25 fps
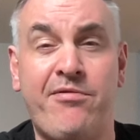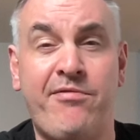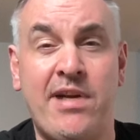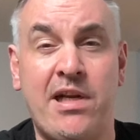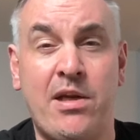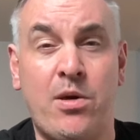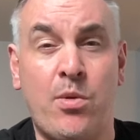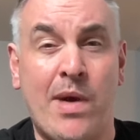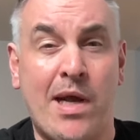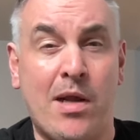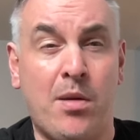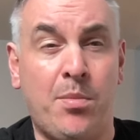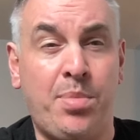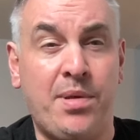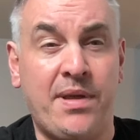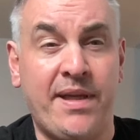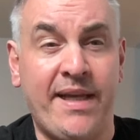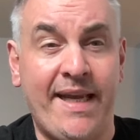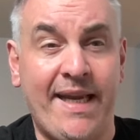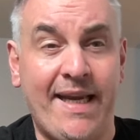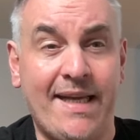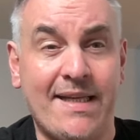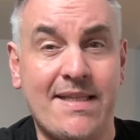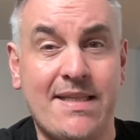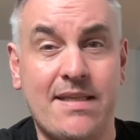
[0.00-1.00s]
really well
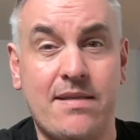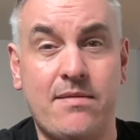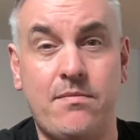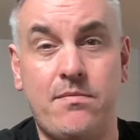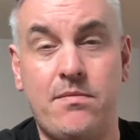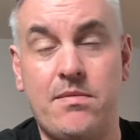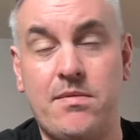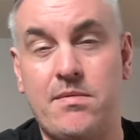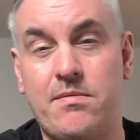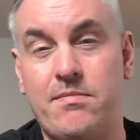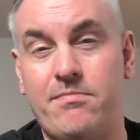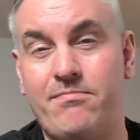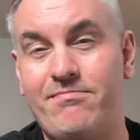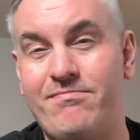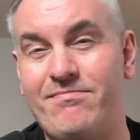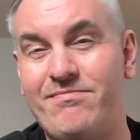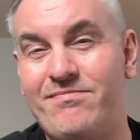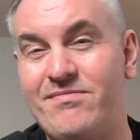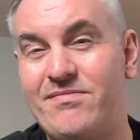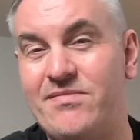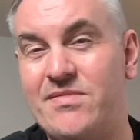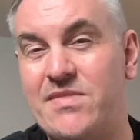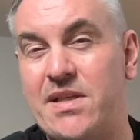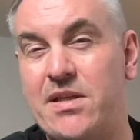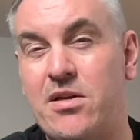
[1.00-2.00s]
played.
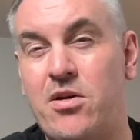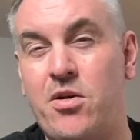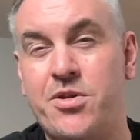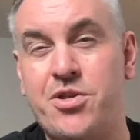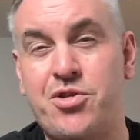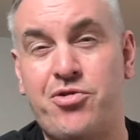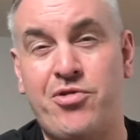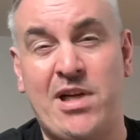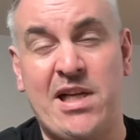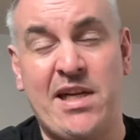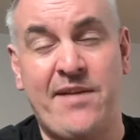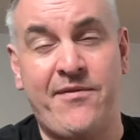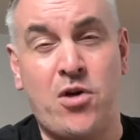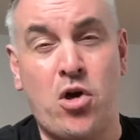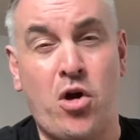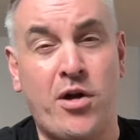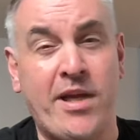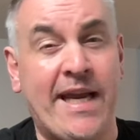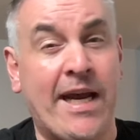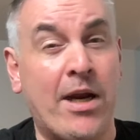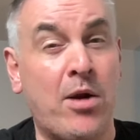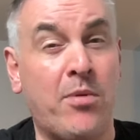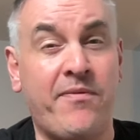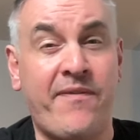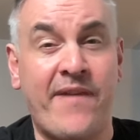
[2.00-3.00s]
Australia have got to
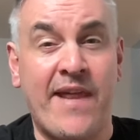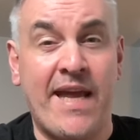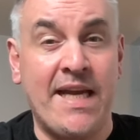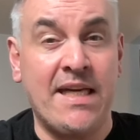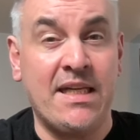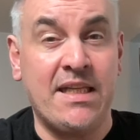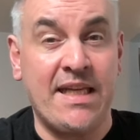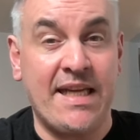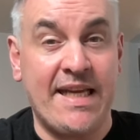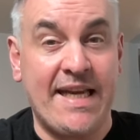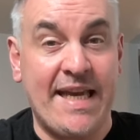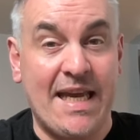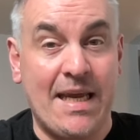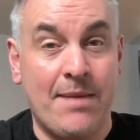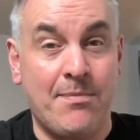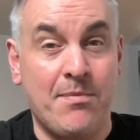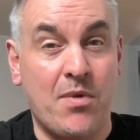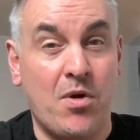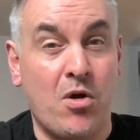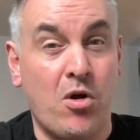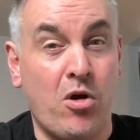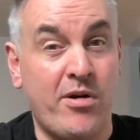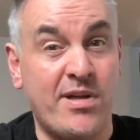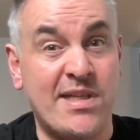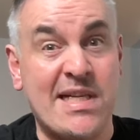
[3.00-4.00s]
get up for that India game,
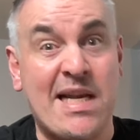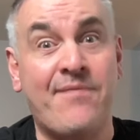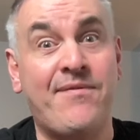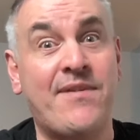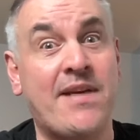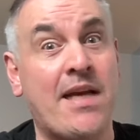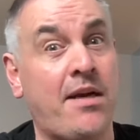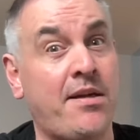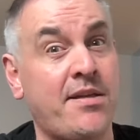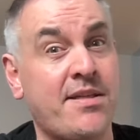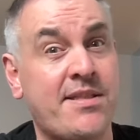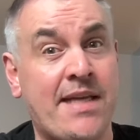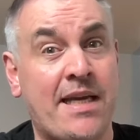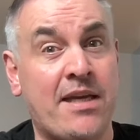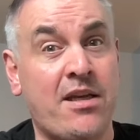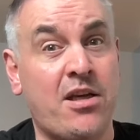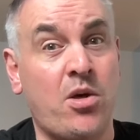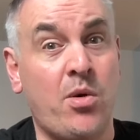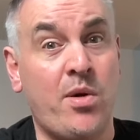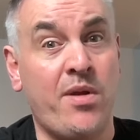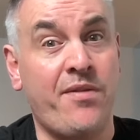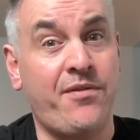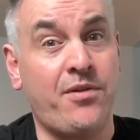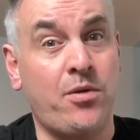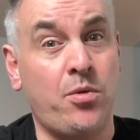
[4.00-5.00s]
or is Afghanistan
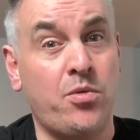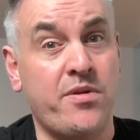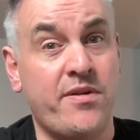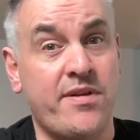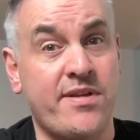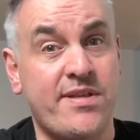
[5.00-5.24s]
going through to the